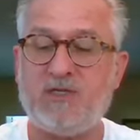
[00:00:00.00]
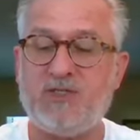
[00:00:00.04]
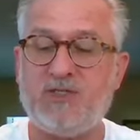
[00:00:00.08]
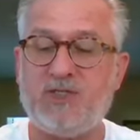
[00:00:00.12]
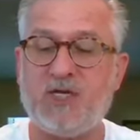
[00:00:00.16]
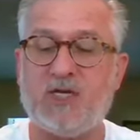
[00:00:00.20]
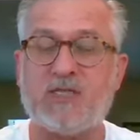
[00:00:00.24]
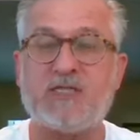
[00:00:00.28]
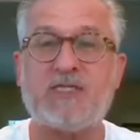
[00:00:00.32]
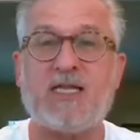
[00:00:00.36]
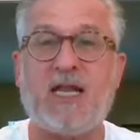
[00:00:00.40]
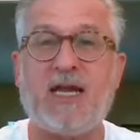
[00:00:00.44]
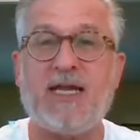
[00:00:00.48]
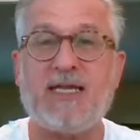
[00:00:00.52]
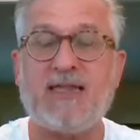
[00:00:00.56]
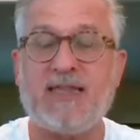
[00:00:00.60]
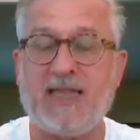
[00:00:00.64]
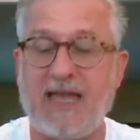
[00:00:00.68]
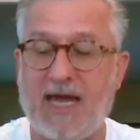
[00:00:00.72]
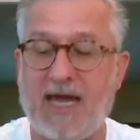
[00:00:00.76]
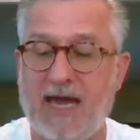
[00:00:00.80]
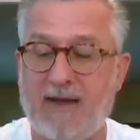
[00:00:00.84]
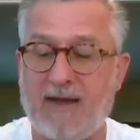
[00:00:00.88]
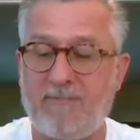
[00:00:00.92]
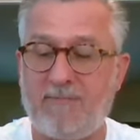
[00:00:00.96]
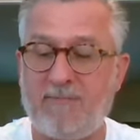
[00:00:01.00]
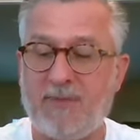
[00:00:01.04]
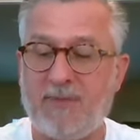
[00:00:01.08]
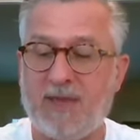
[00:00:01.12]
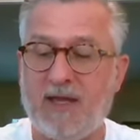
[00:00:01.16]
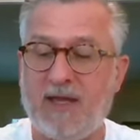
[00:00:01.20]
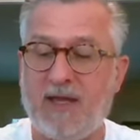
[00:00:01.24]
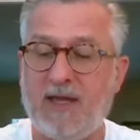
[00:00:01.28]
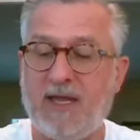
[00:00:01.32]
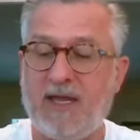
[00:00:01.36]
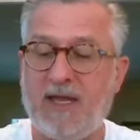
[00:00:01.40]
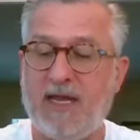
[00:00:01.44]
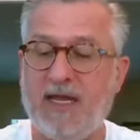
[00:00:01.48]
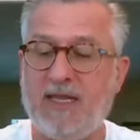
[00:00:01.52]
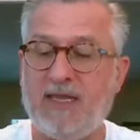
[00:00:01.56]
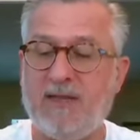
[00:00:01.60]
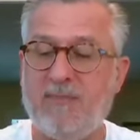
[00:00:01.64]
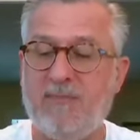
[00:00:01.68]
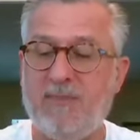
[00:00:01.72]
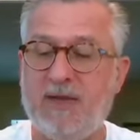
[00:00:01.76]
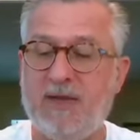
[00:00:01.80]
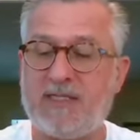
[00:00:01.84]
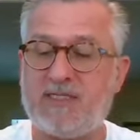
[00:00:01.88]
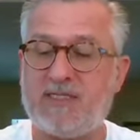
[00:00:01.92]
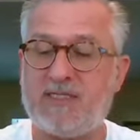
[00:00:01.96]
Just like that, in the
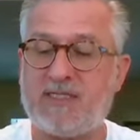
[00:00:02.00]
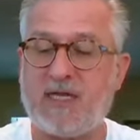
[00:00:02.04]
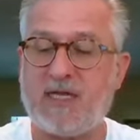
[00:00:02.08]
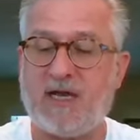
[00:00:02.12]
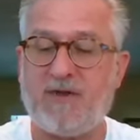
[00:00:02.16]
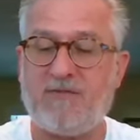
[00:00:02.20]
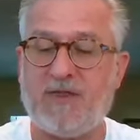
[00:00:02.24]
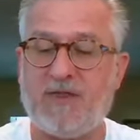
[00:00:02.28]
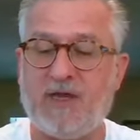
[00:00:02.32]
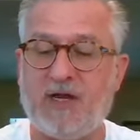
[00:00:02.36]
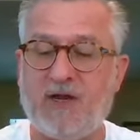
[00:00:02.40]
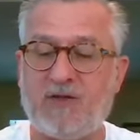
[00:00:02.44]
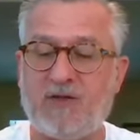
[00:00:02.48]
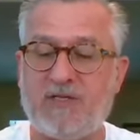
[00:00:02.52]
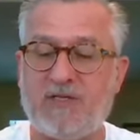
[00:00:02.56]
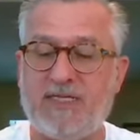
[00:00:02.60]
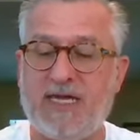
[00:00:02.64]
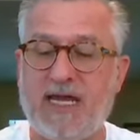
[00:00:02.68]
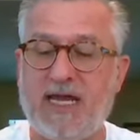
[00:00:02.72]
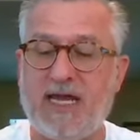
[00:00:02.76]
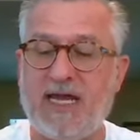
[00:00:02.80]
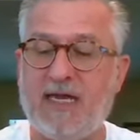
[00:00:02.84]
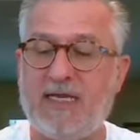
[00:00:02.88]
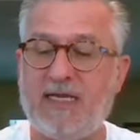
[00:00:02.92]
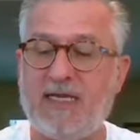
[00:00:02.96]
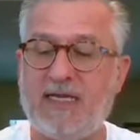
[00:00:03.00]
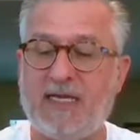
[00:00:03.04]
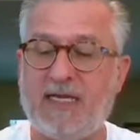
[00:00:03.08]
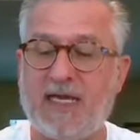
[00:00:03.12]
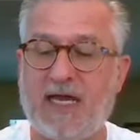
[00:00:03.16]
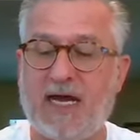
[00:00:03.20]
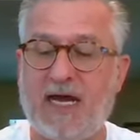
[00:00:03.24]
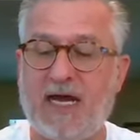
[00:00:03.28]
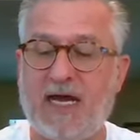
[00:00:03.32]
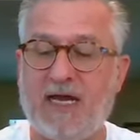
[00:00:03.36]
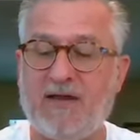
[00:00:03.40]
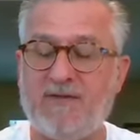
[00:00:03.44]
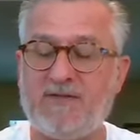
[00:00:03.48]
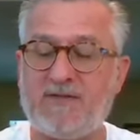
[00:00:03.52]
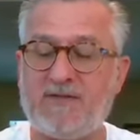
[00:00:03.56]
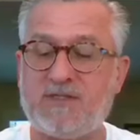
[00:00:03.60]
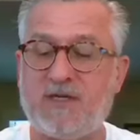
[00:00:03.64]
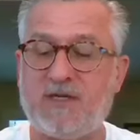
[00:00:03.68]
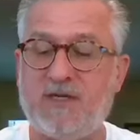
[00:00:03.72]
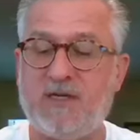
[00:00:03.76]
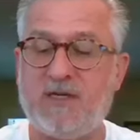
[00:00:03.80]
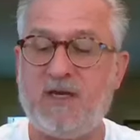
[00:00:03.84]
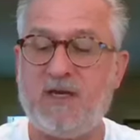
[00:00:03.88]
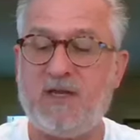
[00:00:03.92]
midst of their daily lives,